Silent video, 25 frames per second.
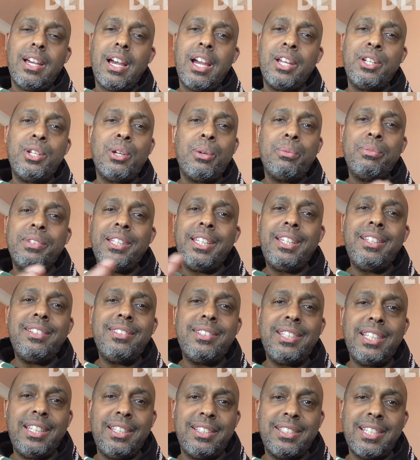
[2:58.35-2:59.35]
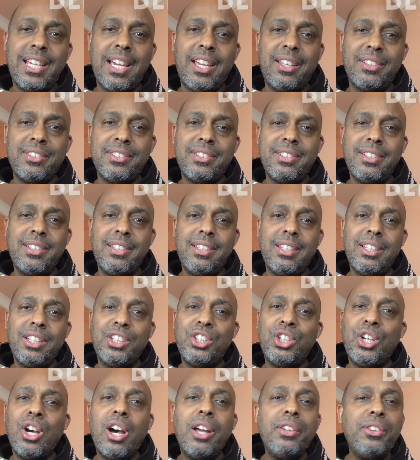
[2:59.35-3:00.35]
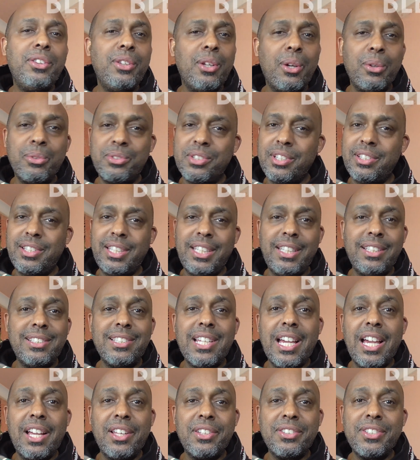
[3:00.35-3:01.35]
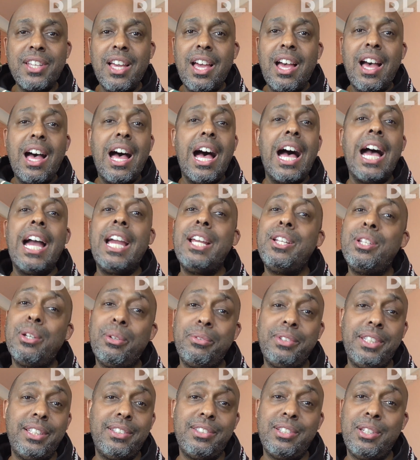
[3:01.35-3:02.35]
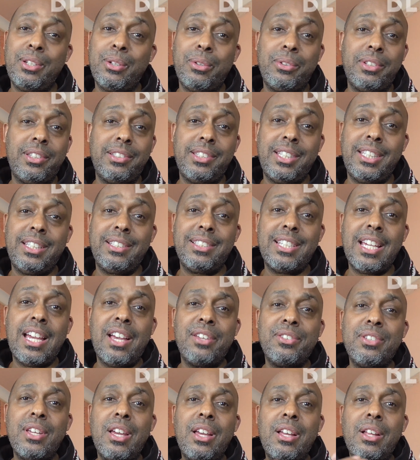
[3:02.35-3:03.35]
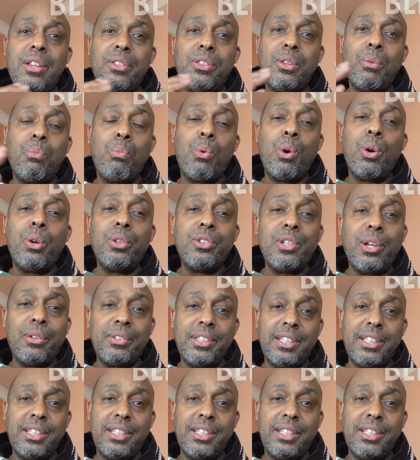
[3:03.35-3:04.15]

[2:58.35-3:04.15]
I don't need details. God knows the details. I don't need to know the details. The world don't